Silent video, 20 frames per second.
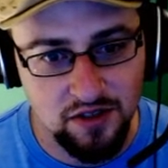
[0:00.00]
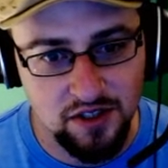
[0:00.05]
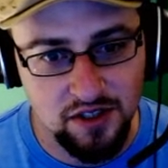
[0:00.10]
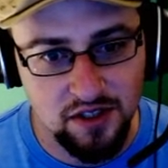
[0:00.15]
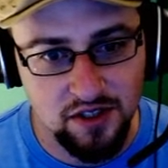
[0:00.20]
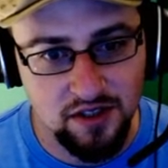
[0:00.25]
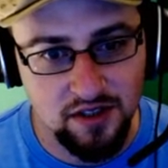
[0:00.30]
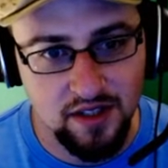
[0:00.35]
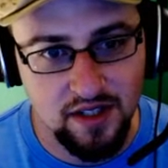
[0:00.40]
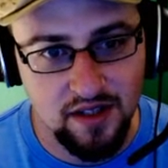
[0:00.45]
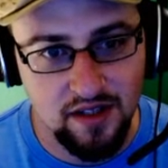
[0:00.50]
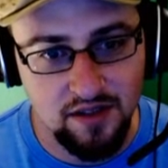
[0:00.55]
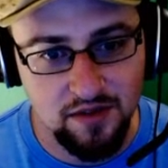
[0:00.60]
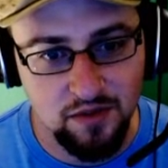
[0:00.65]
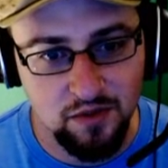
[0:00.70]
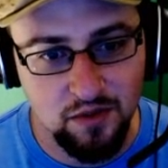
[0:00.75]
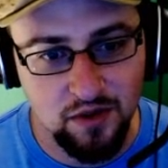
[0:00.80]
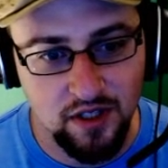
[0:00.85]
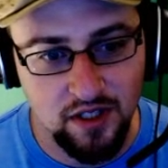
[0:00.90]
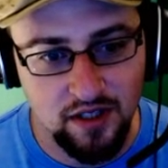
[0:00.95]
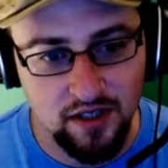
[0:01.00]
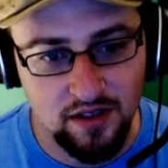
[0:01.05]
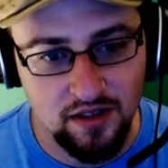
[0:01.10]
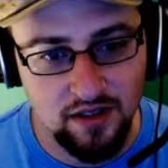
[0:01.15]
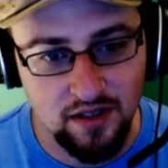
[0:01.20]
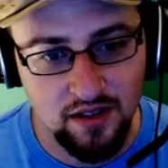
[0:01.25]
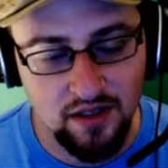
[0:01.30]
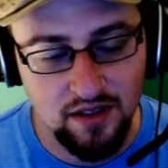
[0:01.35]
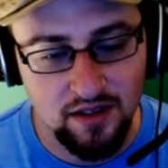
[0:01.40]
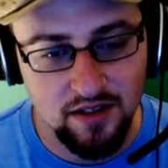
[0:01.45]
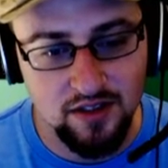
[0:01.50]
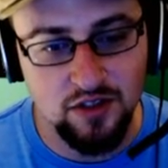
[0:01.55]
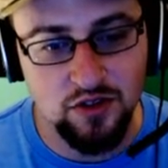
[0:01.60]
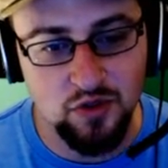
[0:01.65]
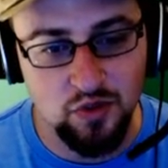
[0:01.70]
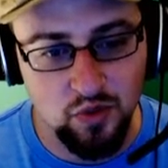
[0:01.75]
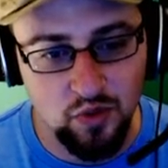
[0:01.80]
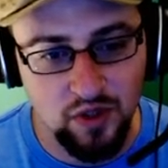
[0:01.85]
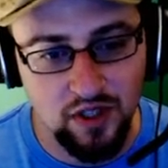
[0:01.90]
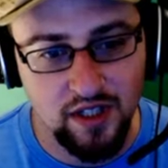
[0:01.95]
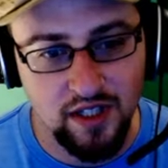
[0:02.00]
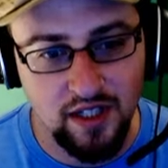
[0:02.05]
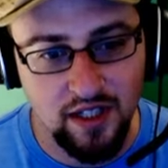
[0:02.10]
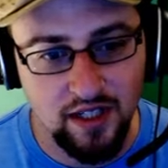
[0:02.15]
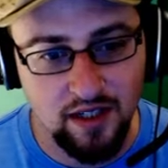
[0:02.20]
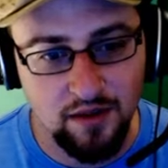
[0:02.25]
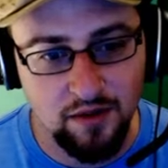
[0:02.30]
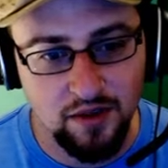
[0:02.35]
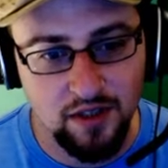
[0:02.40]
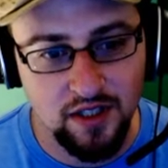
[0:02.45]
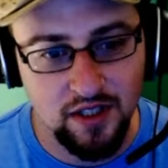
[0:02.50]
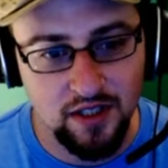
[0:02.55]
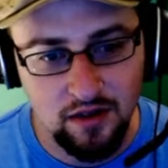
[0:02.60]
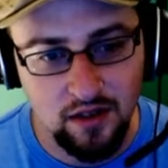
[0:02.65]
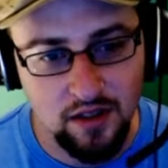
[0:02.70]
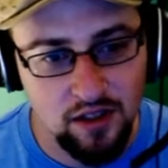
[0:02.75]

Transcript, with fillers: Surely this works. This is really not work.